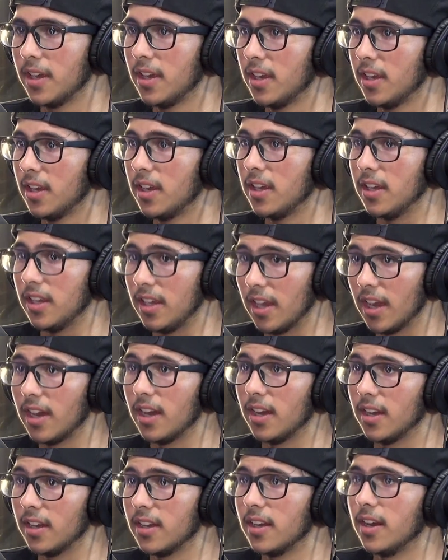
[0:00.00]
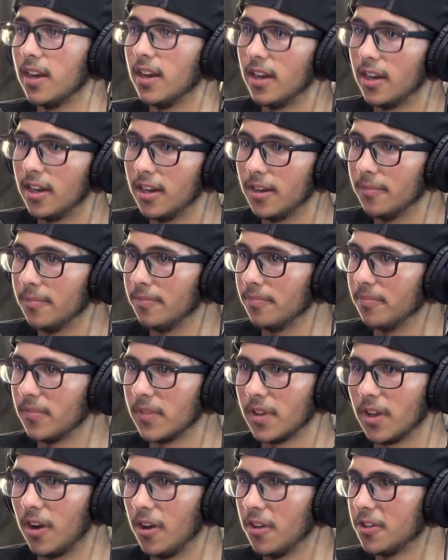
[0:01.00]
Yeah.
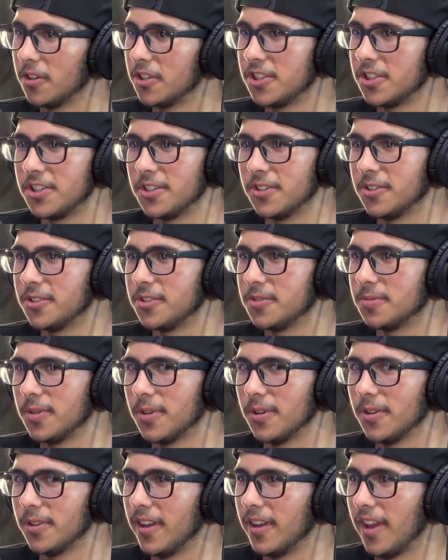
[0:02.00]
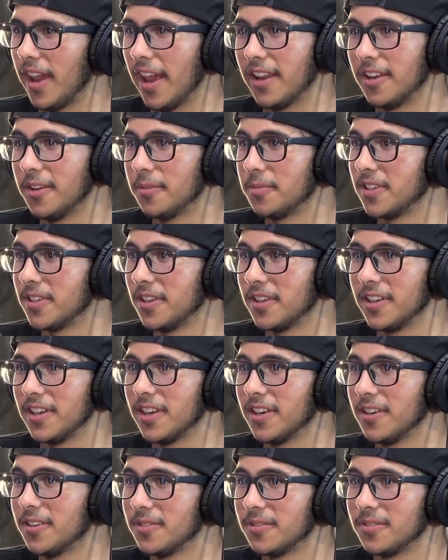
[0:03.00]
All their shows, bro, they end up selling
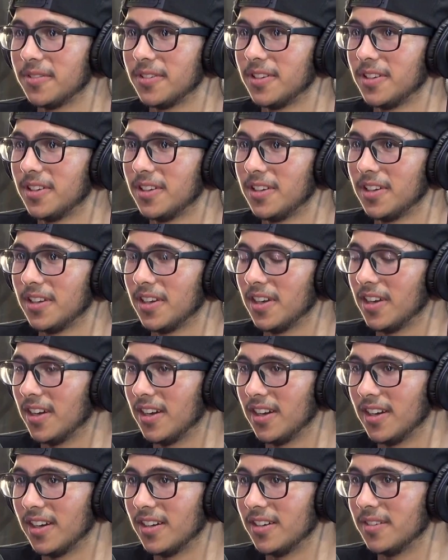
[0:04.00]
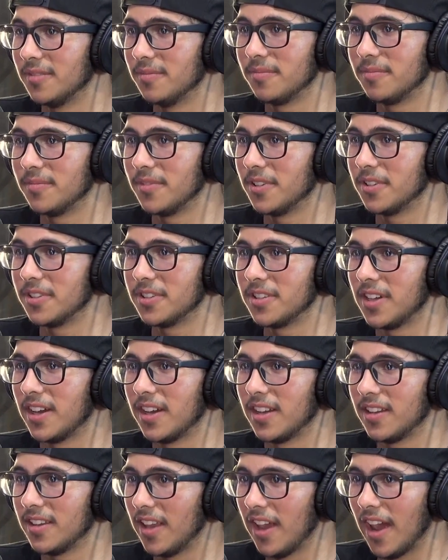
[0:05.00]
out.
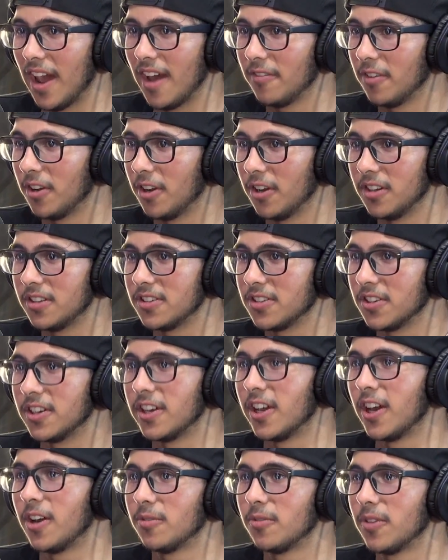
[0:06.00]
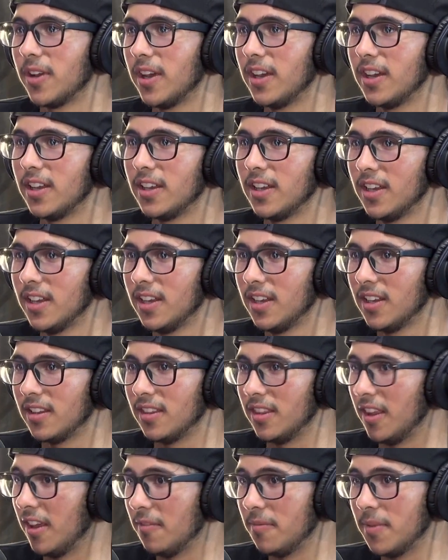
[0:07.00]
They have a good turnout rate.
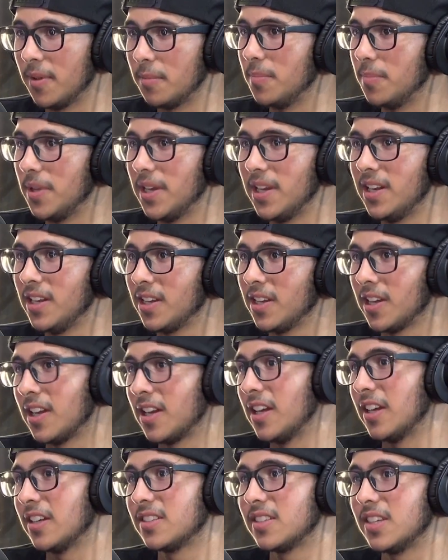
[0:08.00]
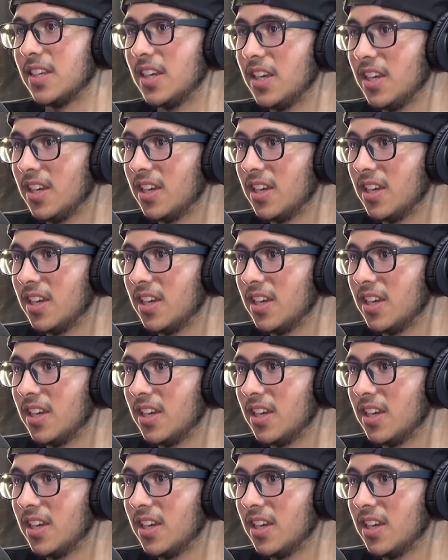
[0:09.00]
They've been beating NXT.